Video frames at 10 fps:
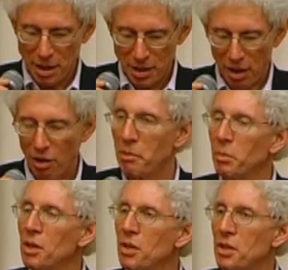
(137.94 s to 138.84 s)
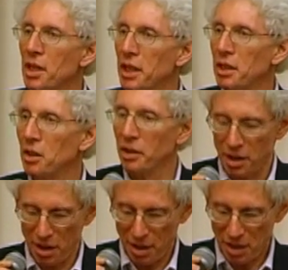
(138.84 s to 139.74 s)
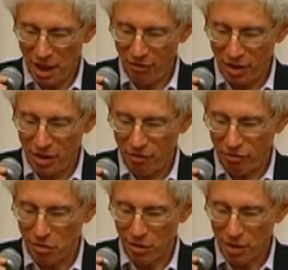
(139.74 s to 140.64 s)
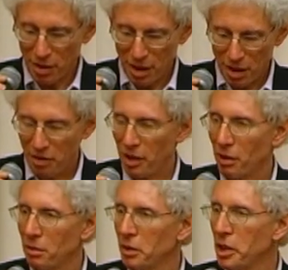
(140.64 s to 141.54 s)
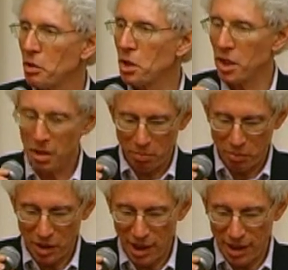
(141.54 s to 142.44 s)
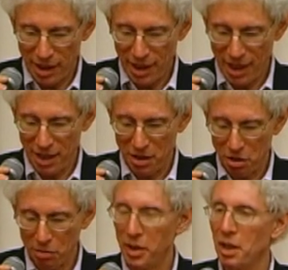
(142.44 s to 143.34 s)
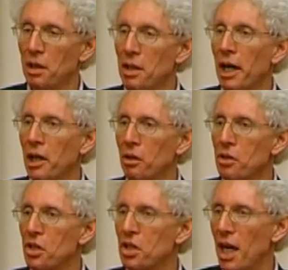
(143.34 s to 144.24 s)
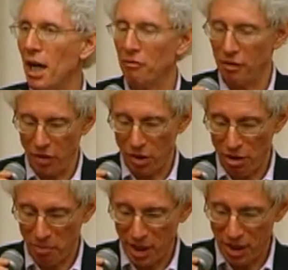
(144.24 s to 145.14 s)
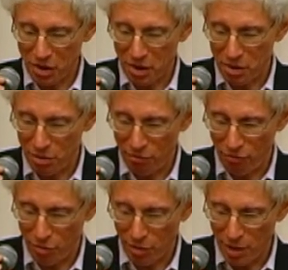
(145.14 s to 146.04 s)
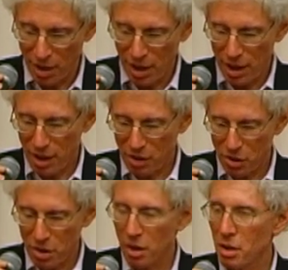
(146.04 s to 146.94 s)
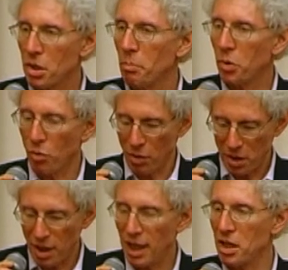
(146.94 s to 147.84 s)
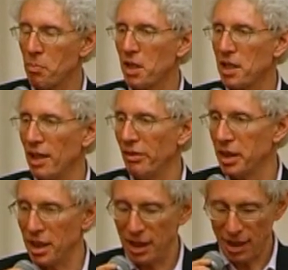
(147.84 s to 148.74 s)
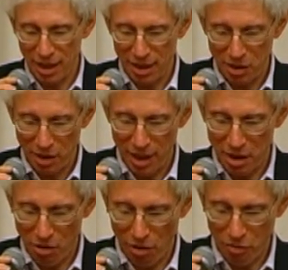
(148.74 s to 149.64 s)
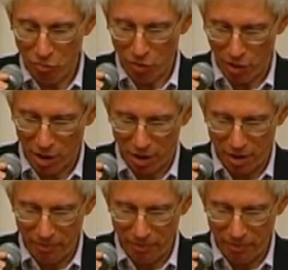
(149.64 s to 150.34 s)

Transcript: Hartmans, Daniil and David, for their leadership, and to the entire staff of the Hartman Institute for its support, hospitality, and hard work.